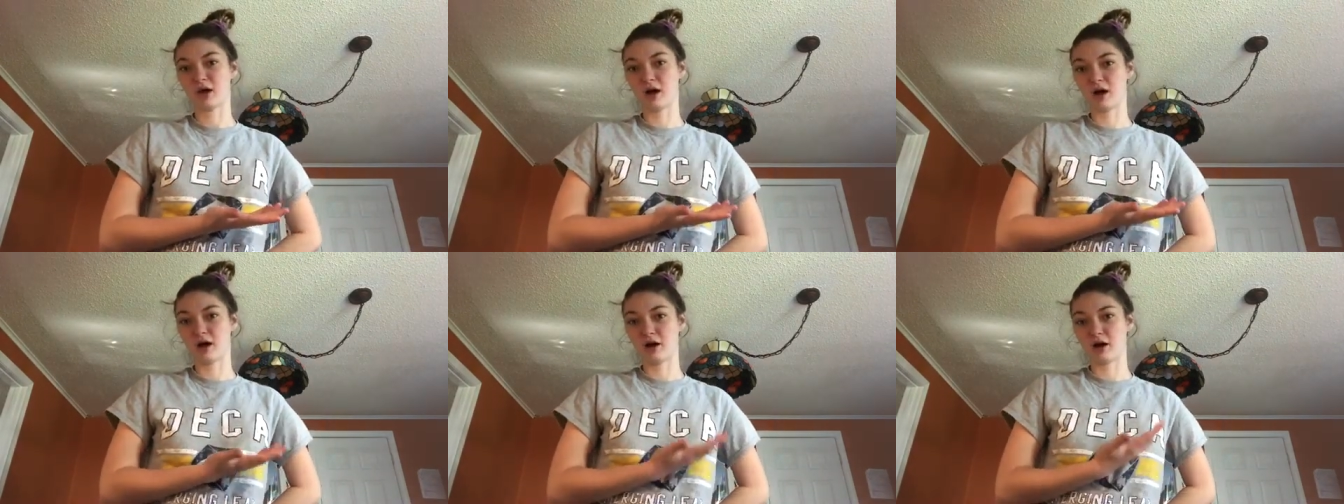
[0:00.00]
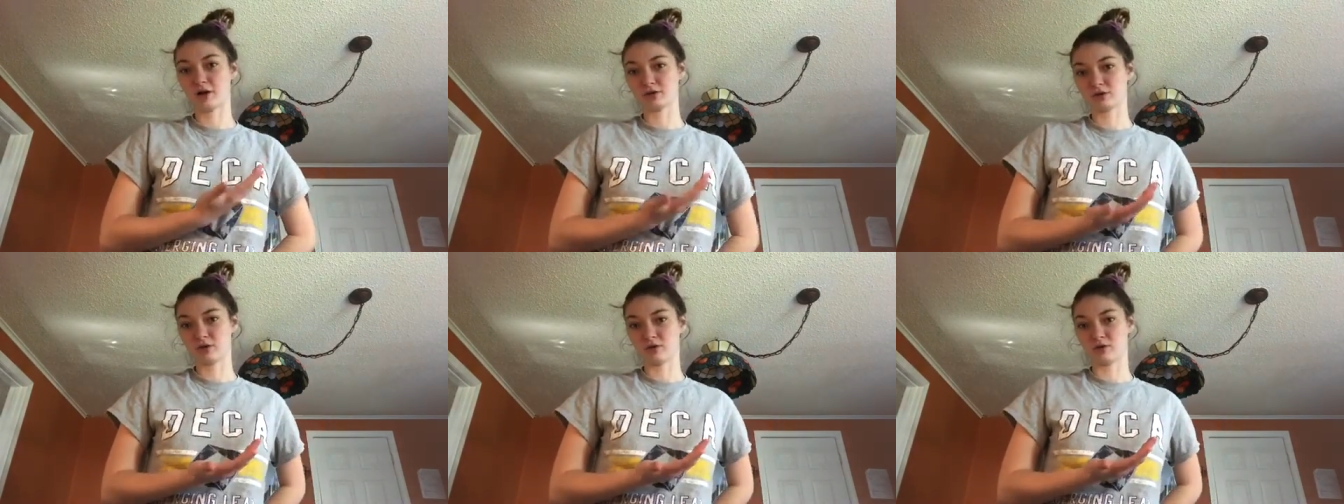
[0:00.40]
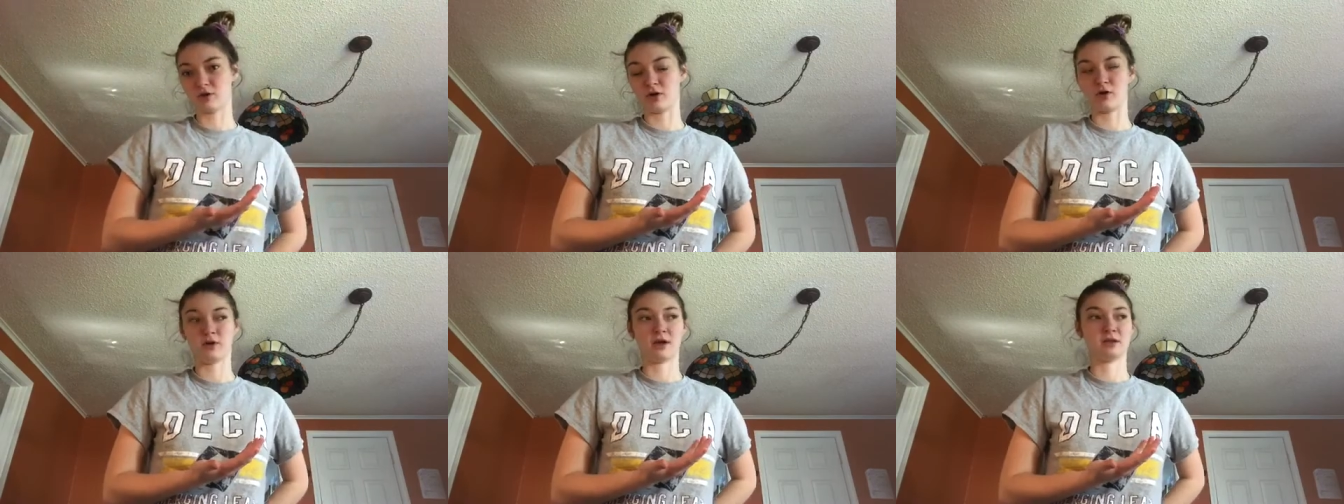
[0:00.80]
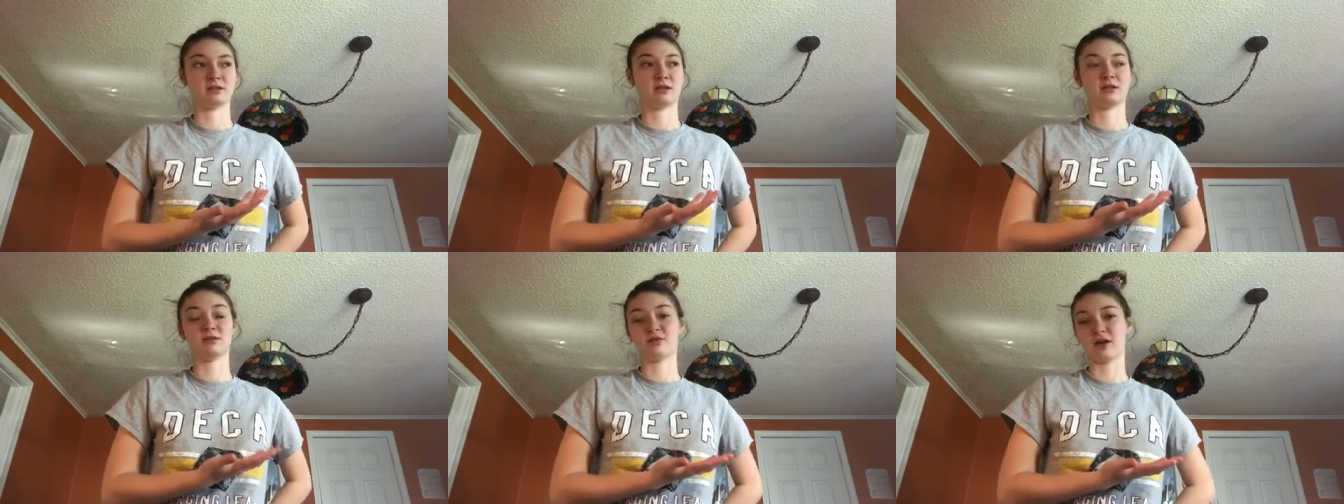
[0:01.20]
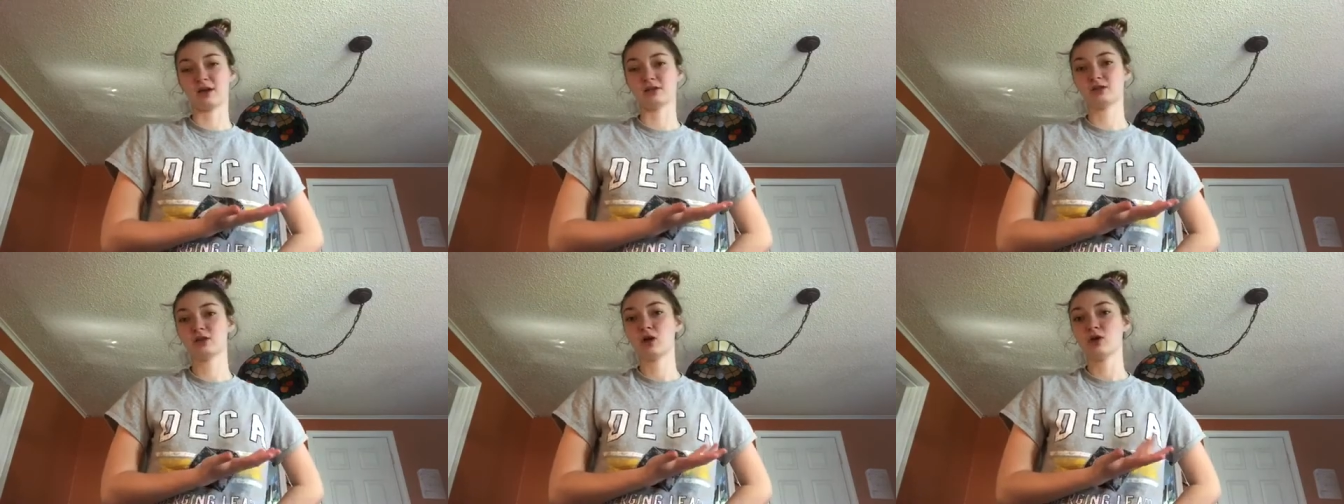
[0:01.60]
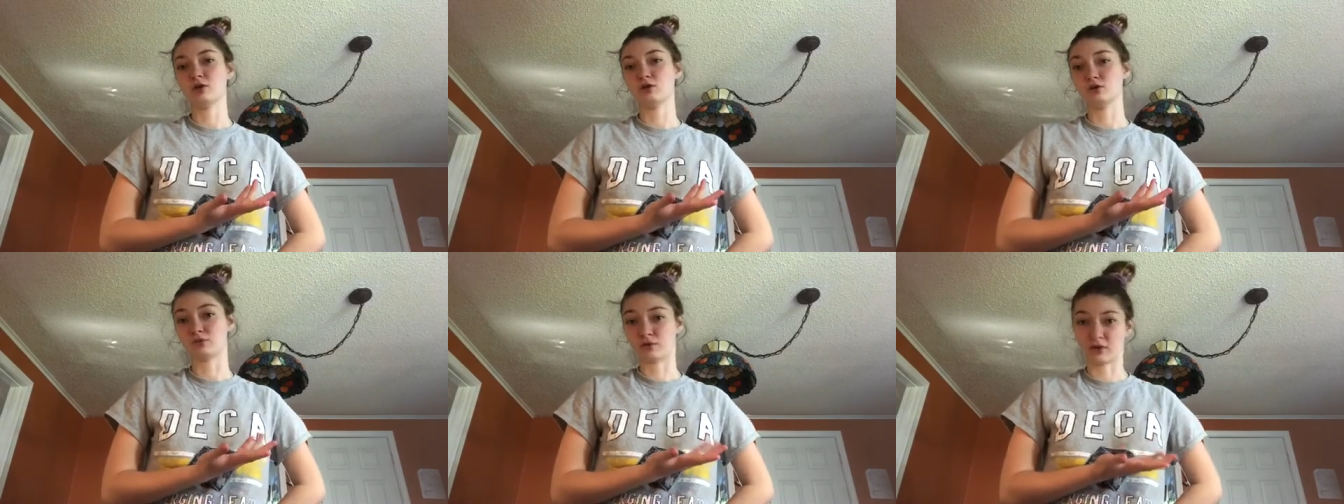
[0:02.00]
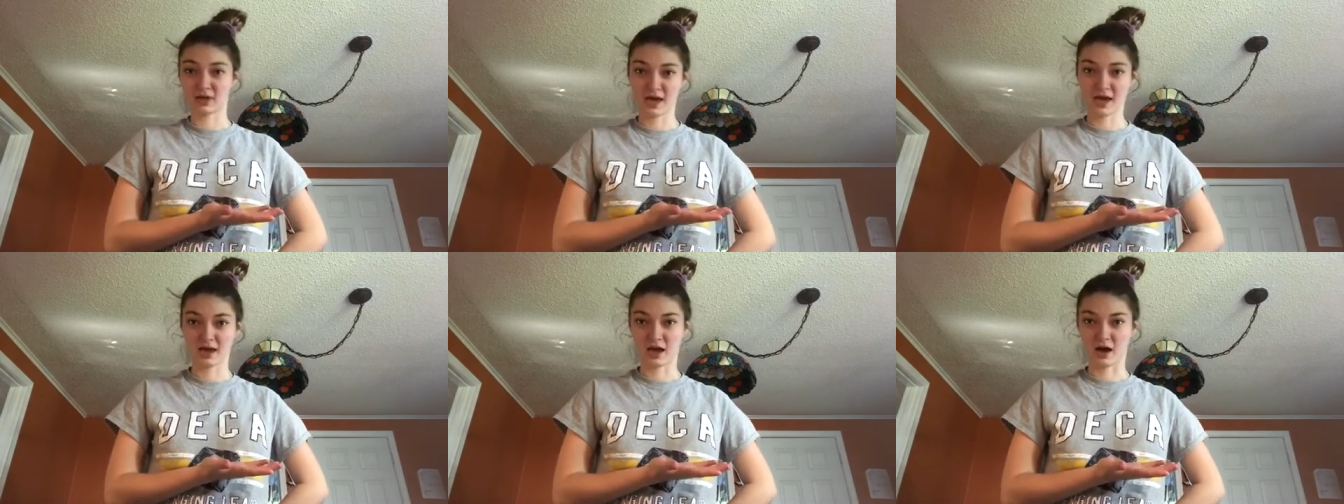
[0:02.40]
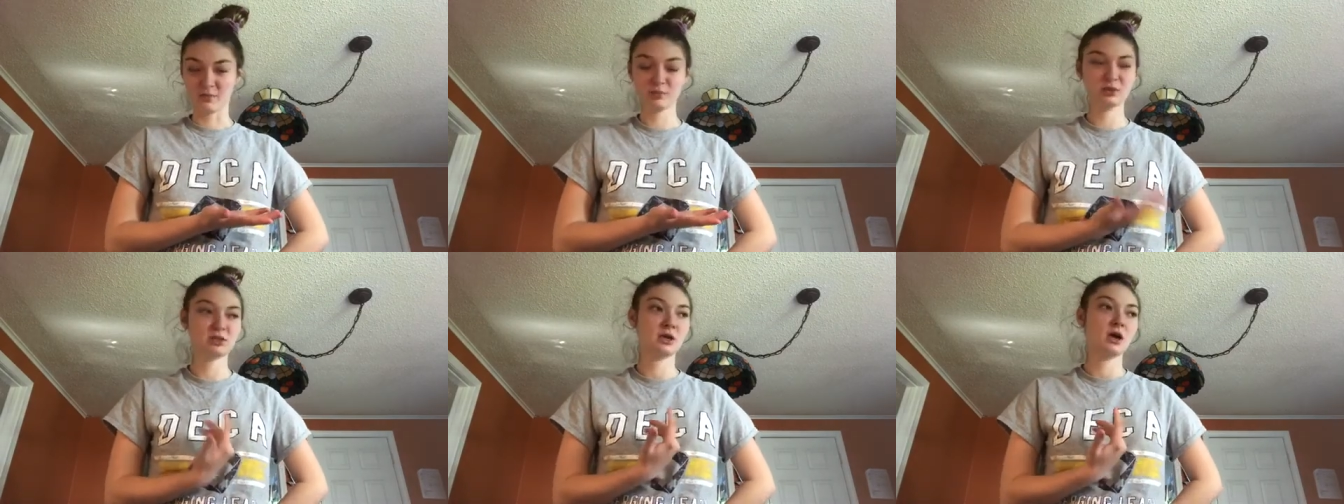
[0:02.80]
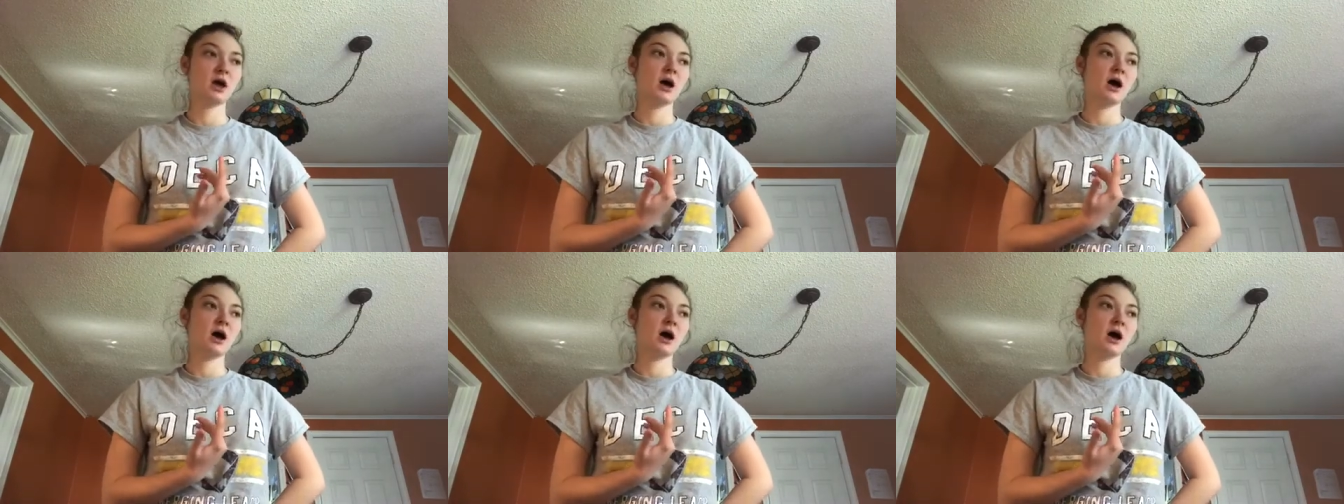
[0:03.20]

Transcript: also known as the device used for K-cups,